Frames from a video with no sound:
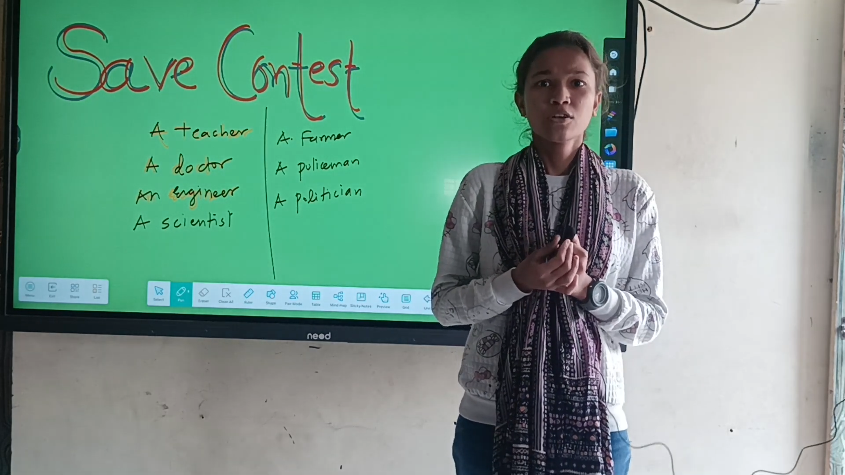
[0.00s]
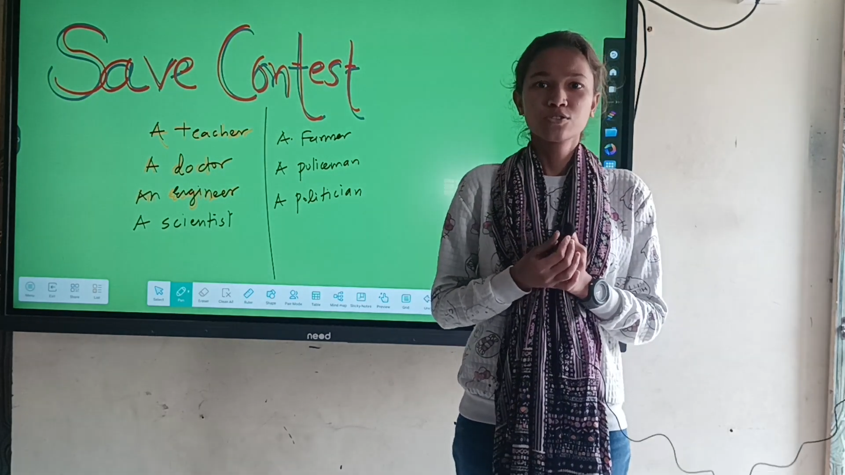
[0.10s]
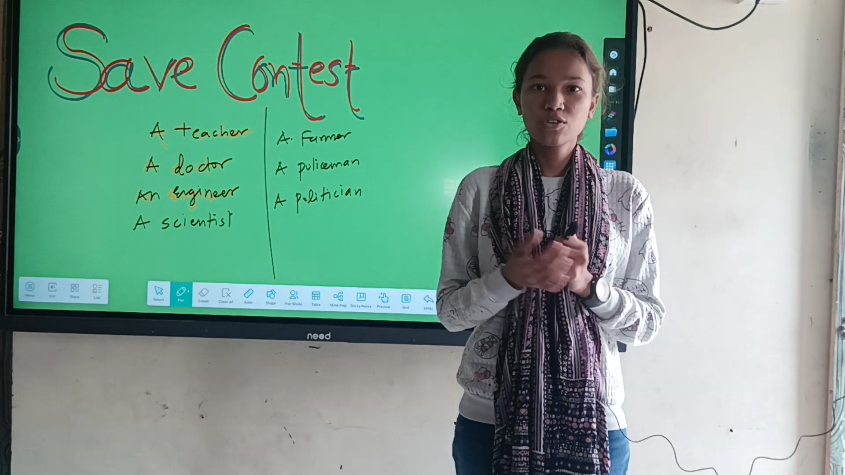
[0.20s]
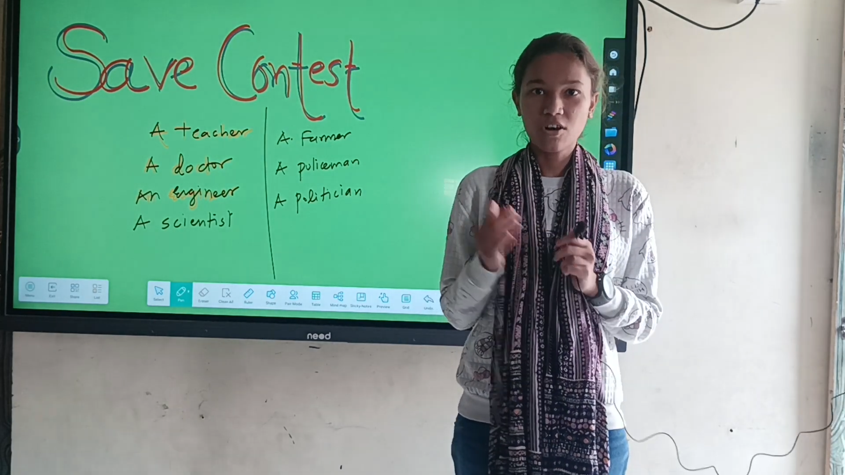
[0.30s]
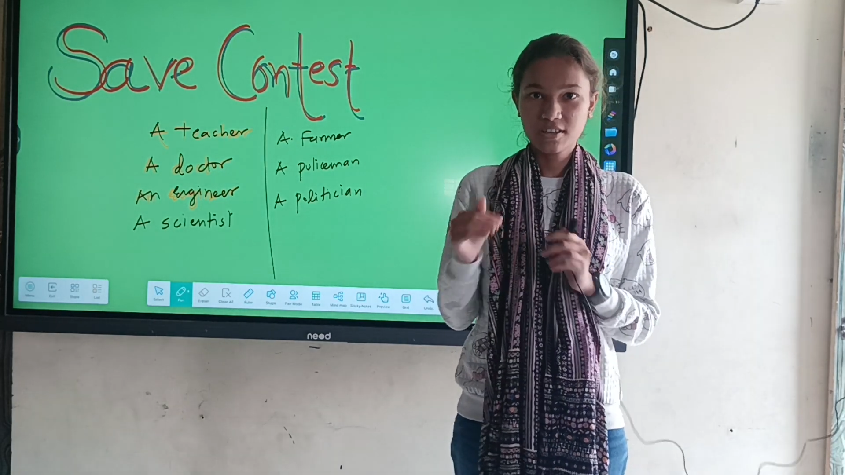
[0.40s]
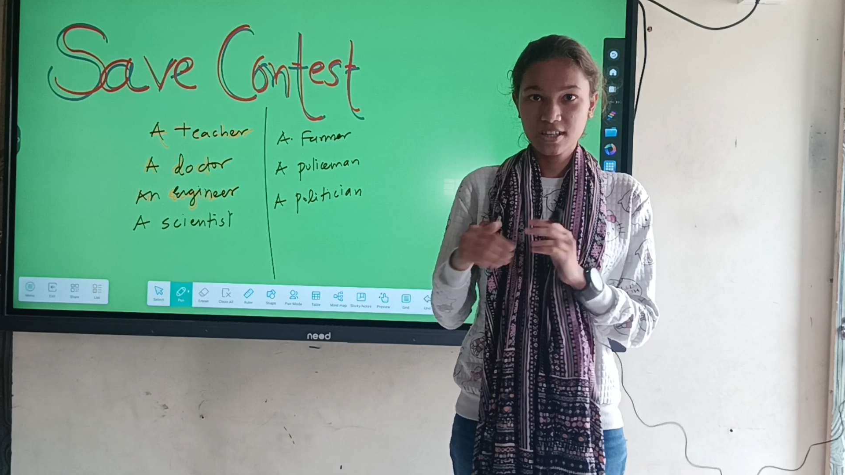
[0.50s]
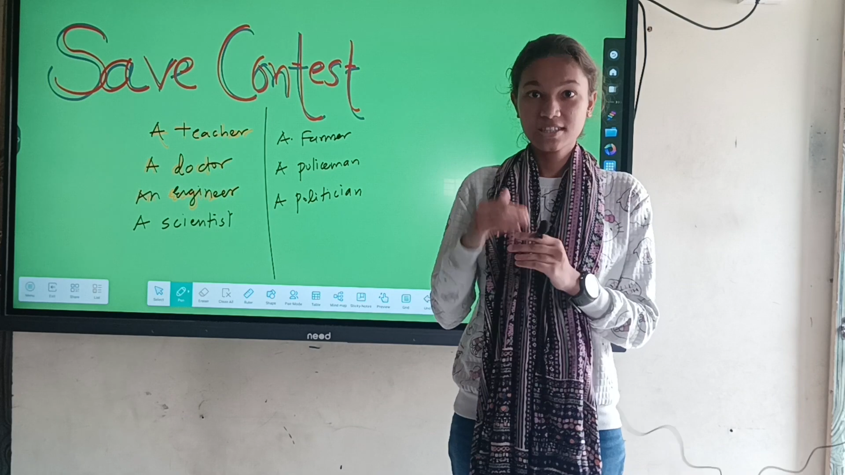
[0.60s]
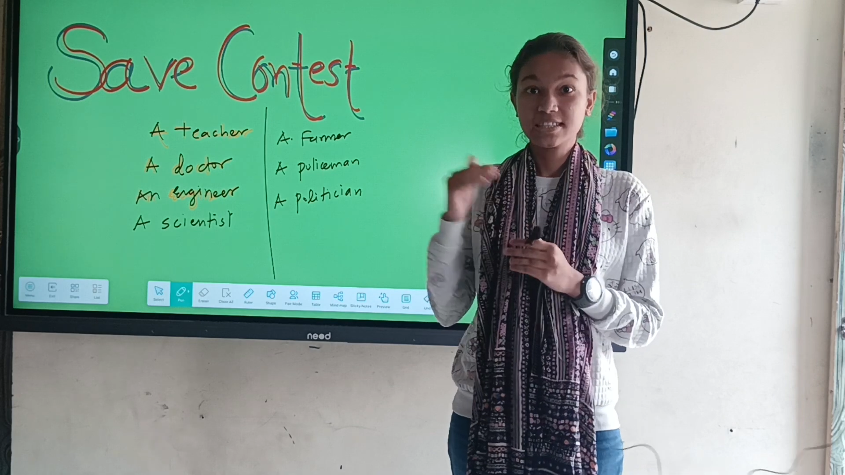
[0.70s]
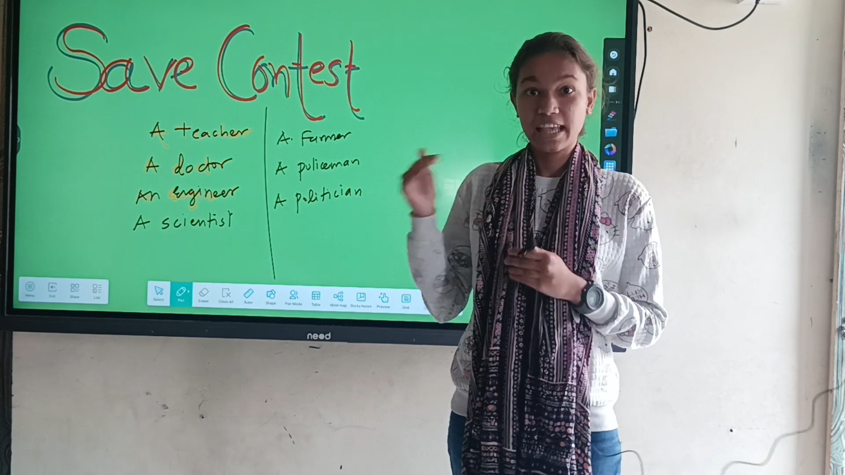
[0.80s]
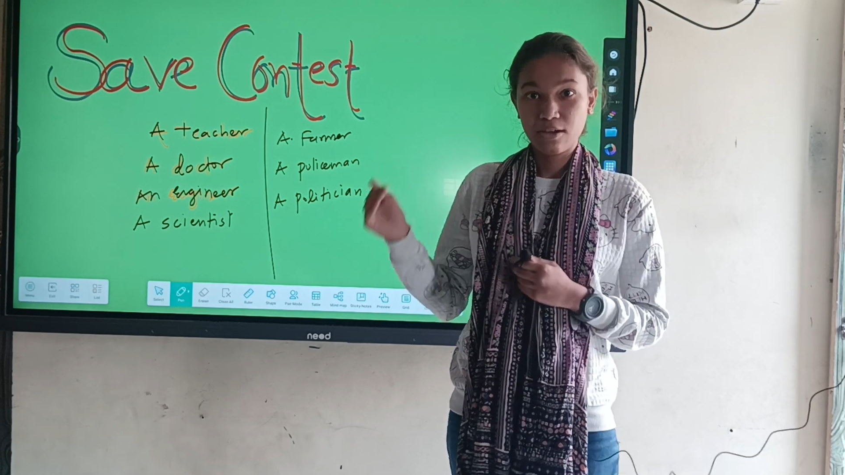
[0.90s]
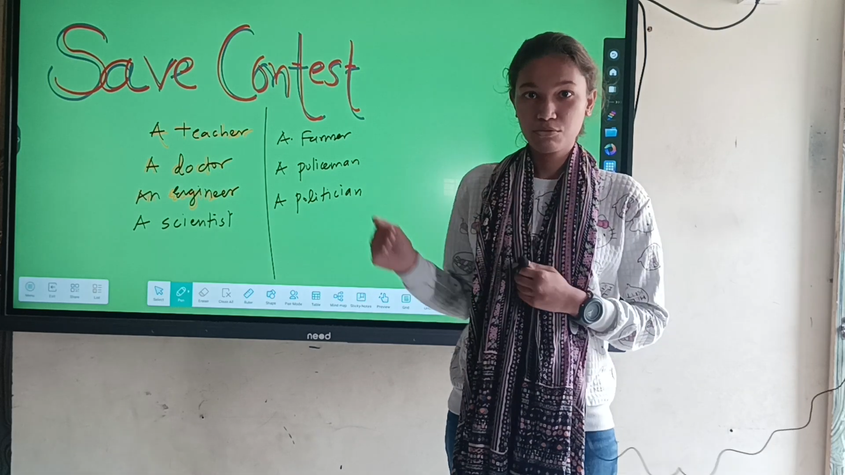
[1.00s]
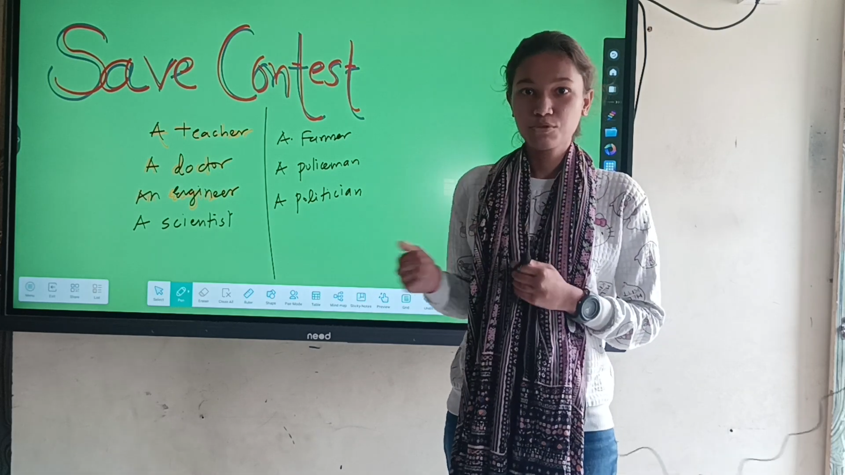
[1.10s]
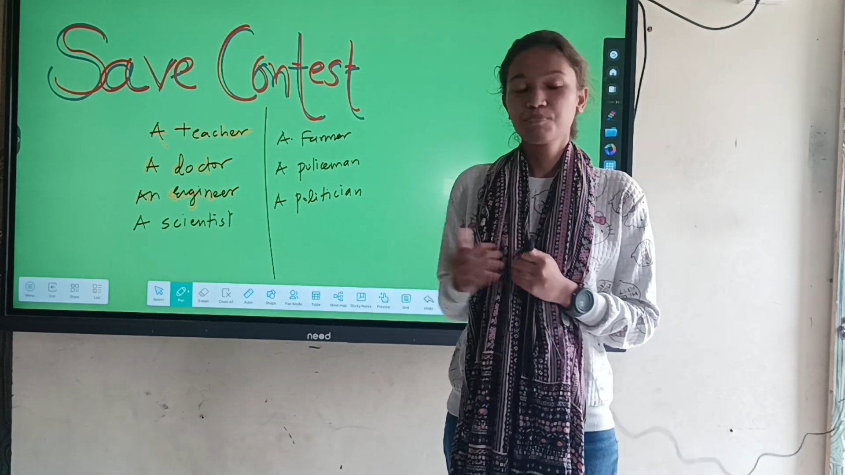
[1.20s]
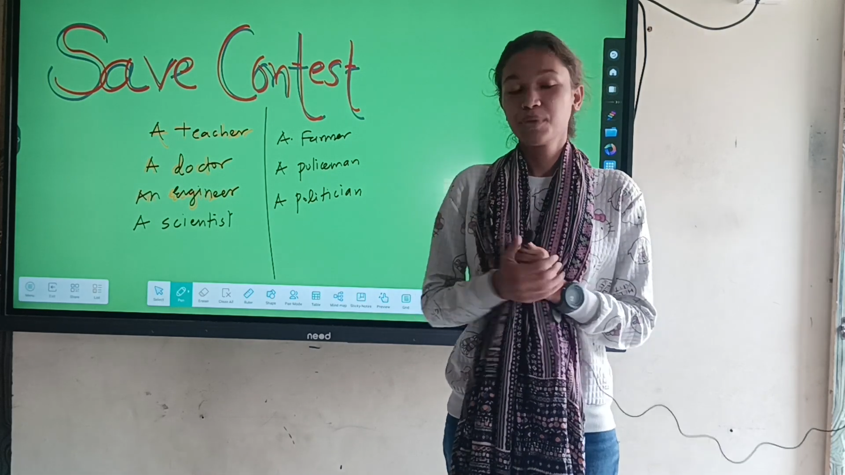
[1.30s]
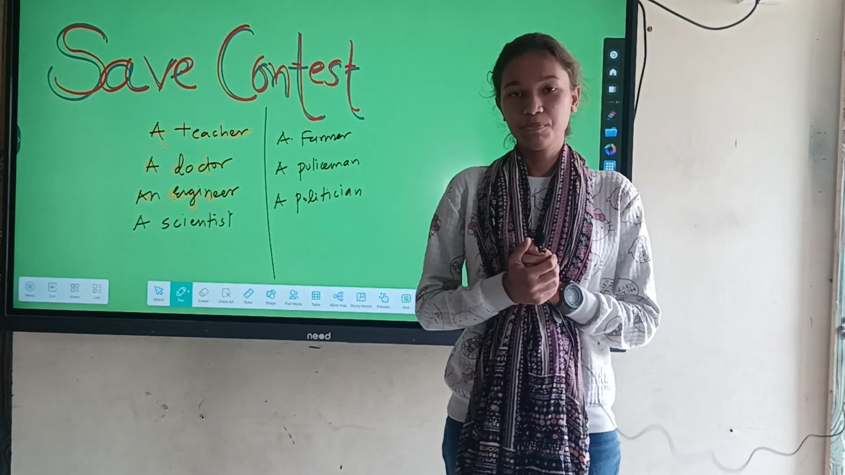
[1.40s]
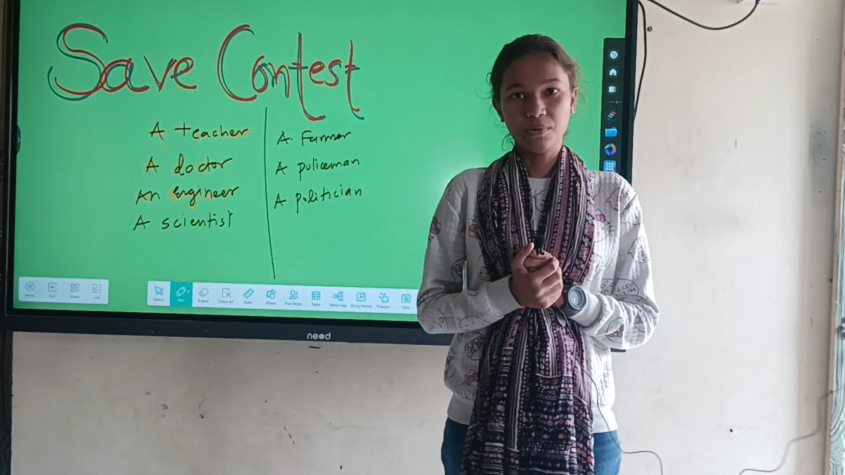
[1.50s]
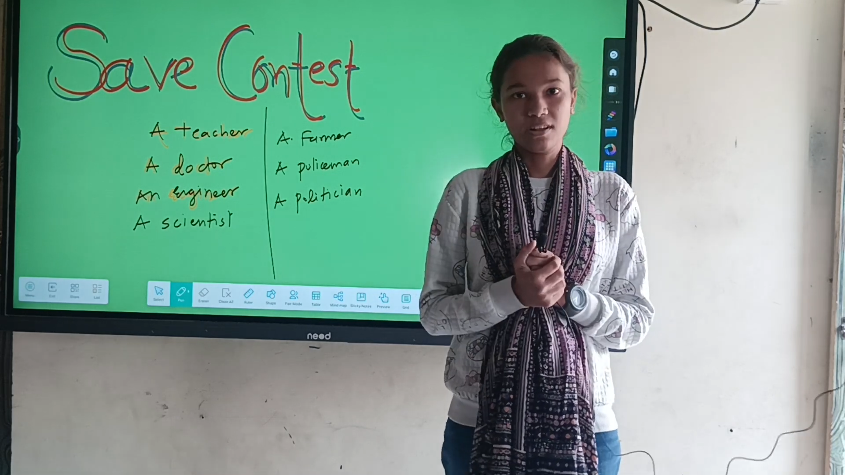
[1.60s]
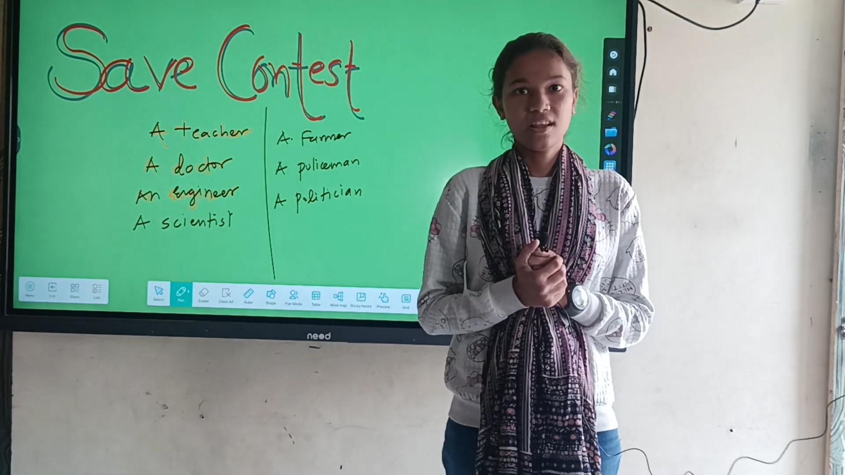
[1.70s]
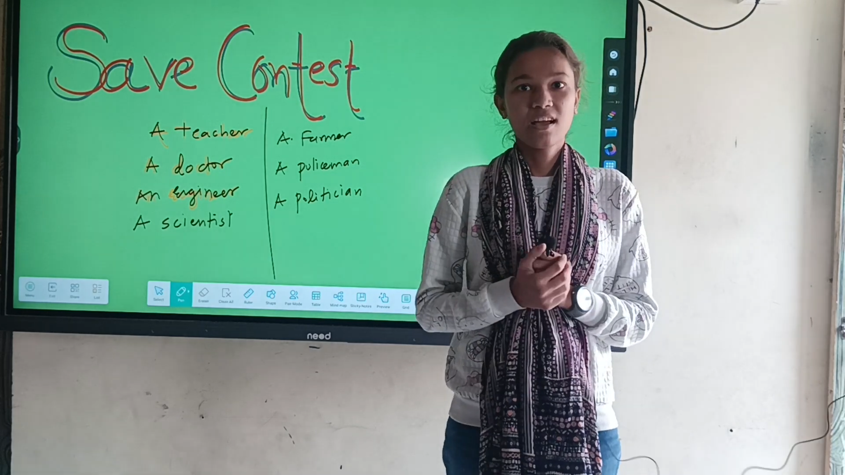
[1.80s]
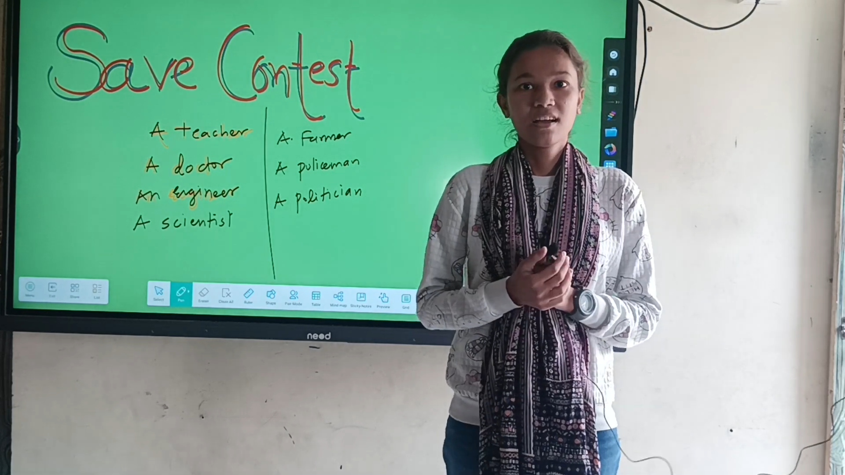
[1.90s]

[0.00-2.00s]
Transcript: So doctor is save to people.